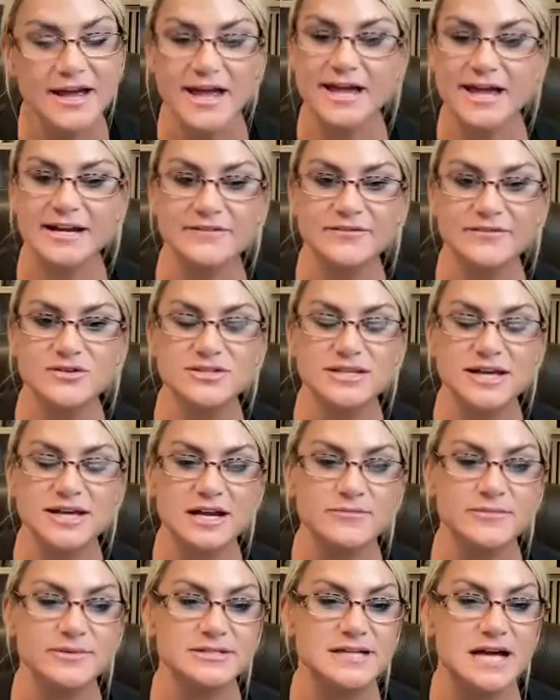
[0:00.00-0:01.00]
And if you sign
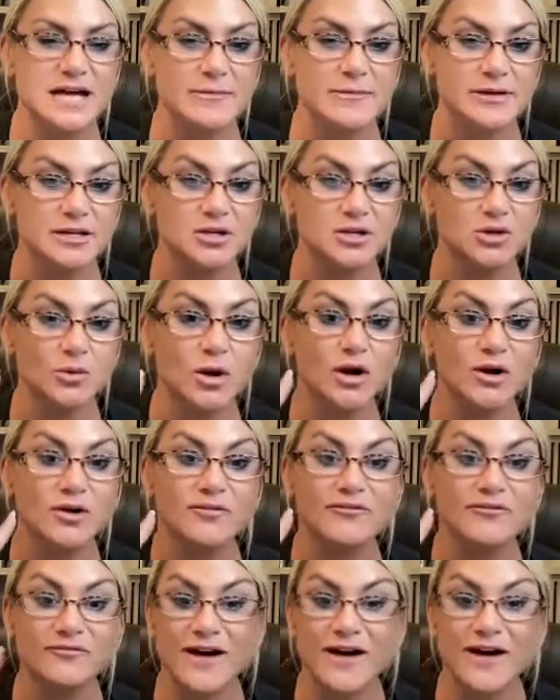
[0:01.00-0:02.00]
up a diamond, you
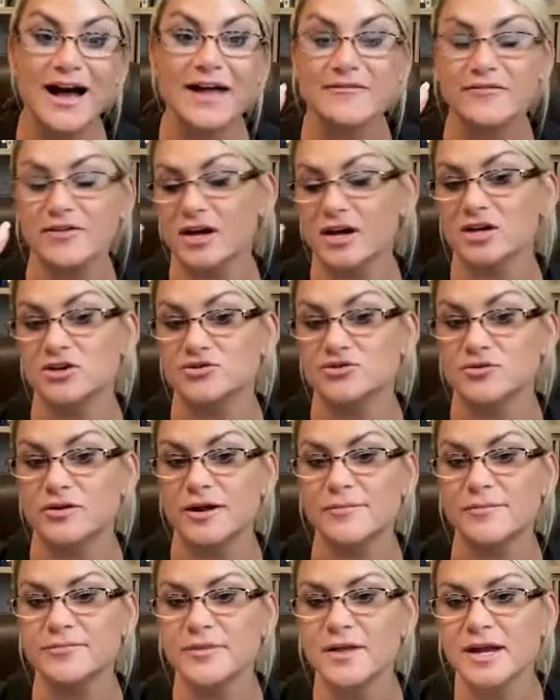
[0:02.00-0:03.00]
earn 500.